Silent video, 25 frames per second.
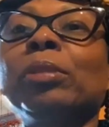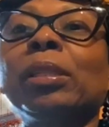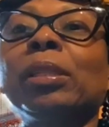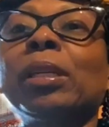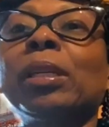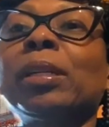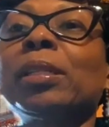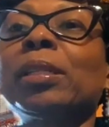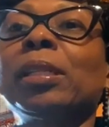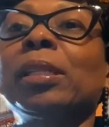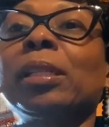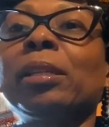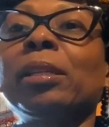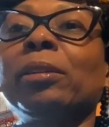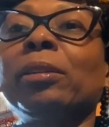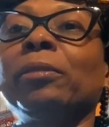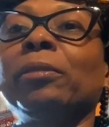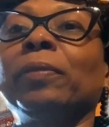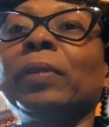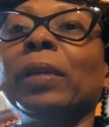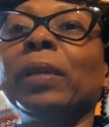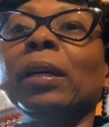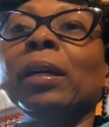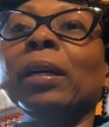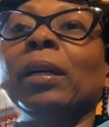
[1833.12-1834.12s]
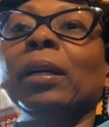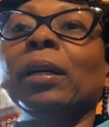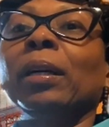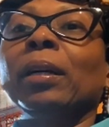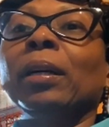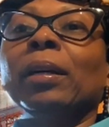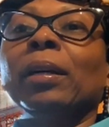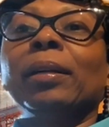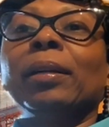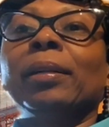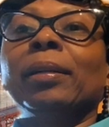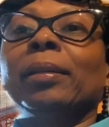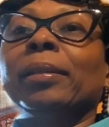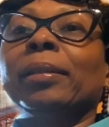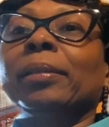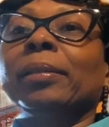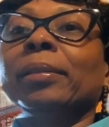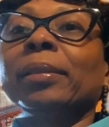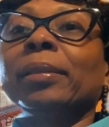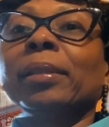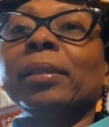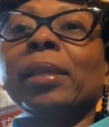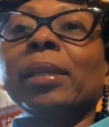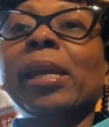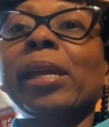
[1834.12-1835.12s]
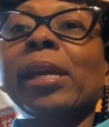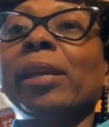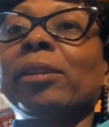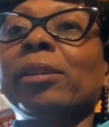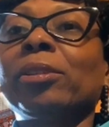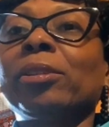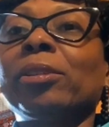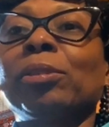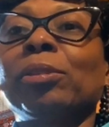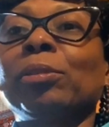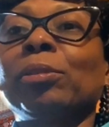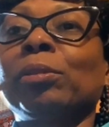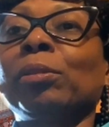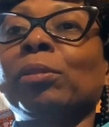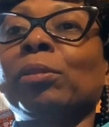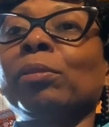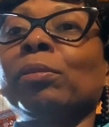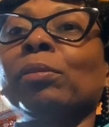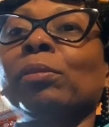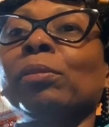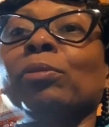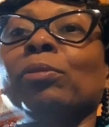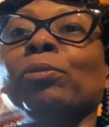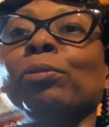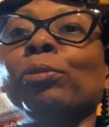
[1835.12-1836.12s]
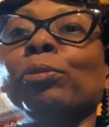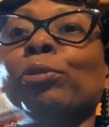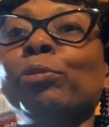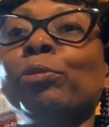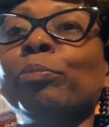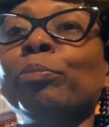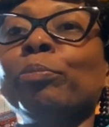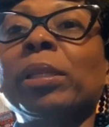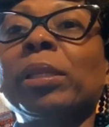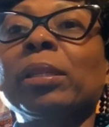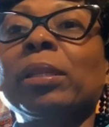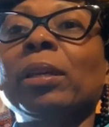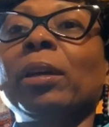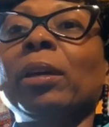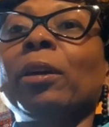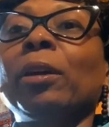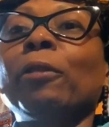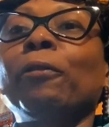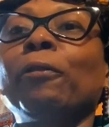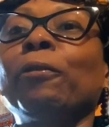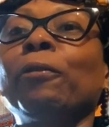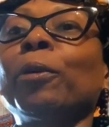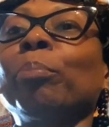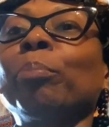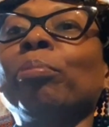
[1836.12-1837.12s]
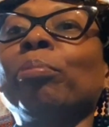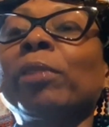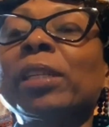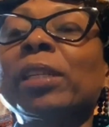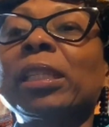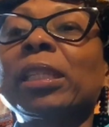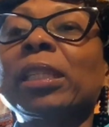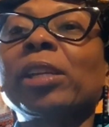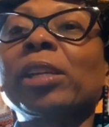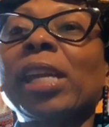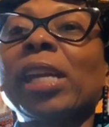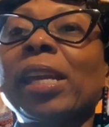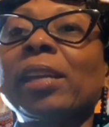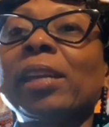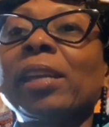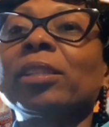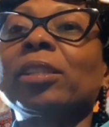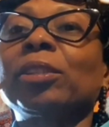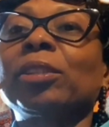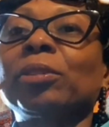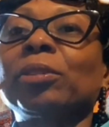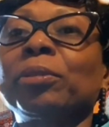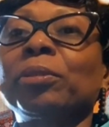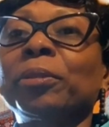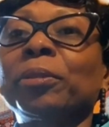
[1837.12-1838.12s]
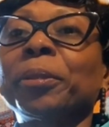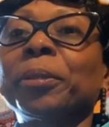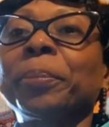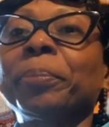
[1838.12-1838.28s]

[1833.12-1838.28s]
tons of cancer groups for breast cancer.